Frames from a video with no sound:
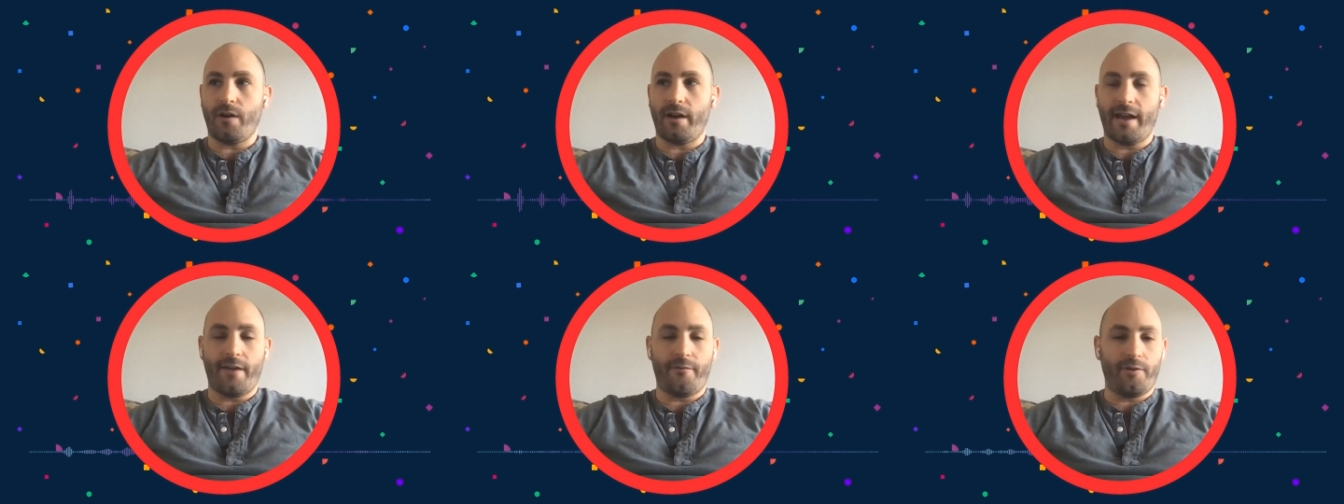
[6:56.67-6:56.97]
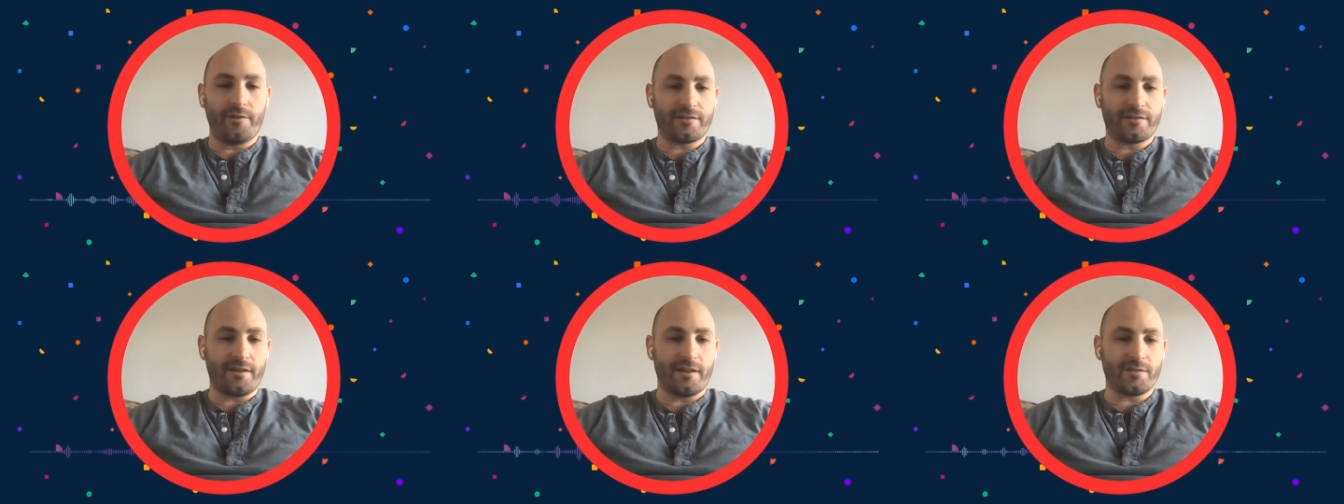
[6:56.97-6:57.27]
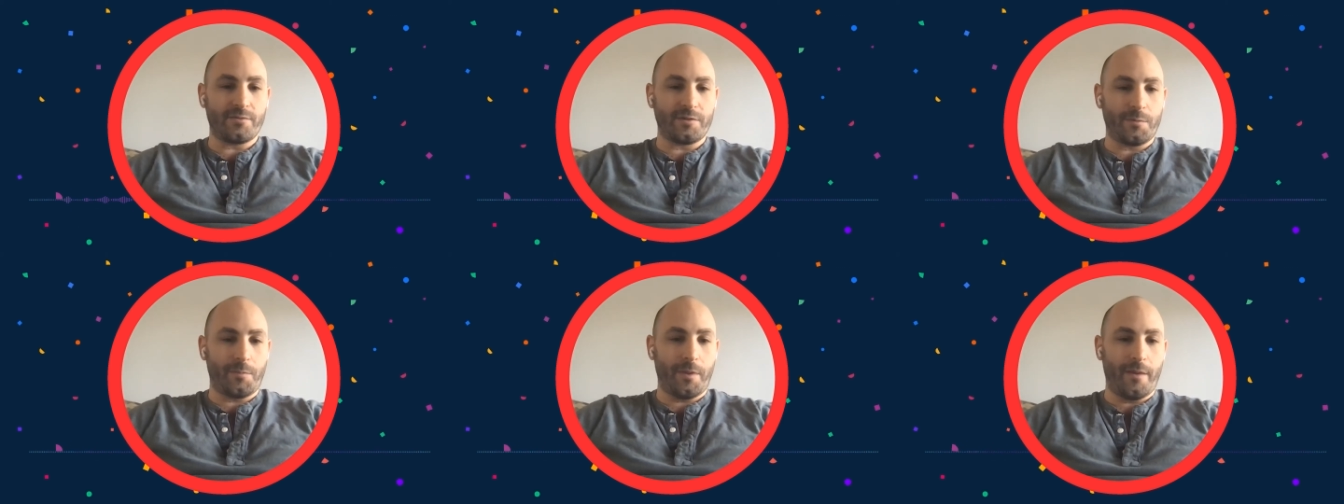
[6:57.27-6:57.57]
I have all these
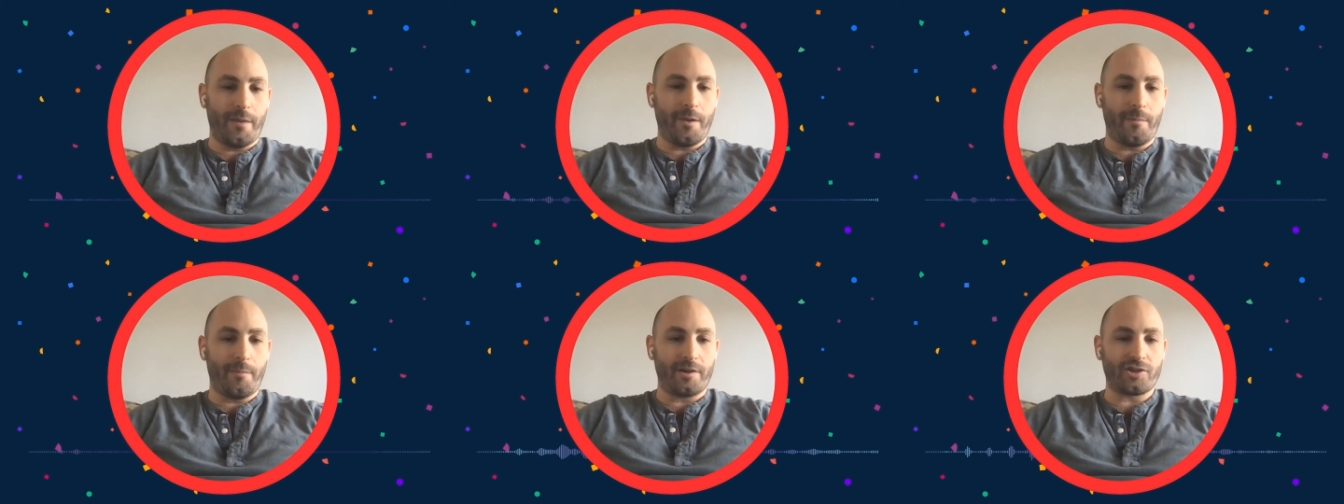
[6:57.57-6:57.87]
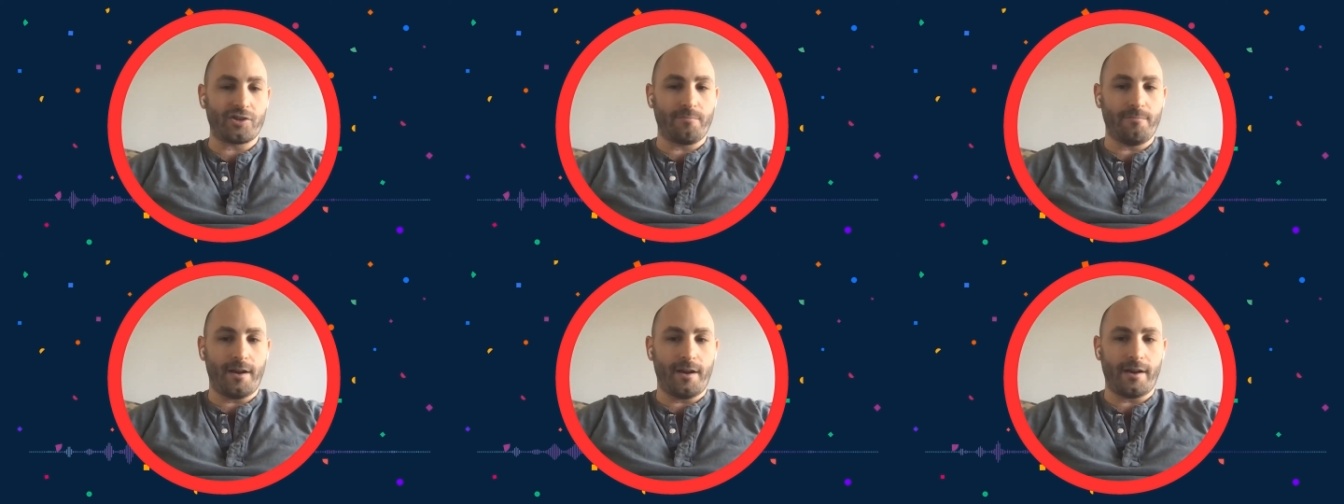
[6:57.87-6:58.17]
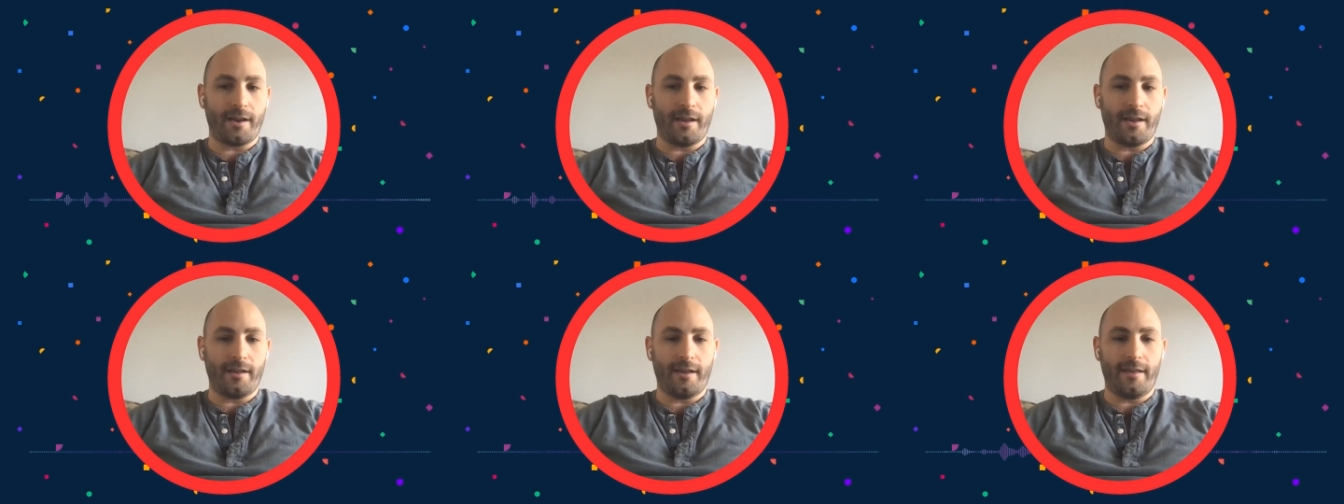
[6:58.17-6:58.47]
customers that pay me a bunch of
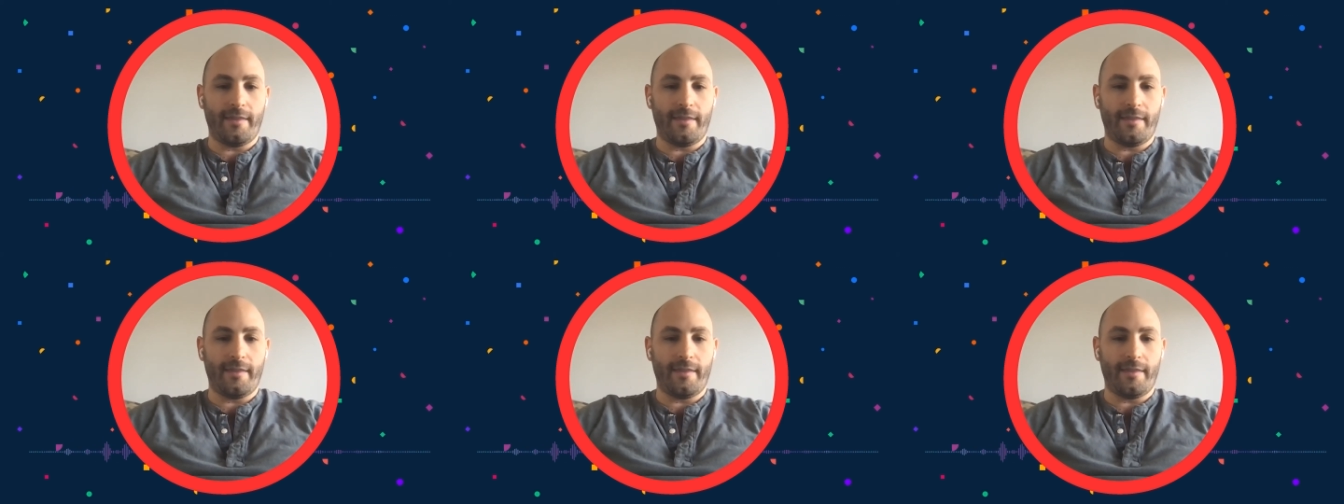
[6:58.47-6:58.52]
money,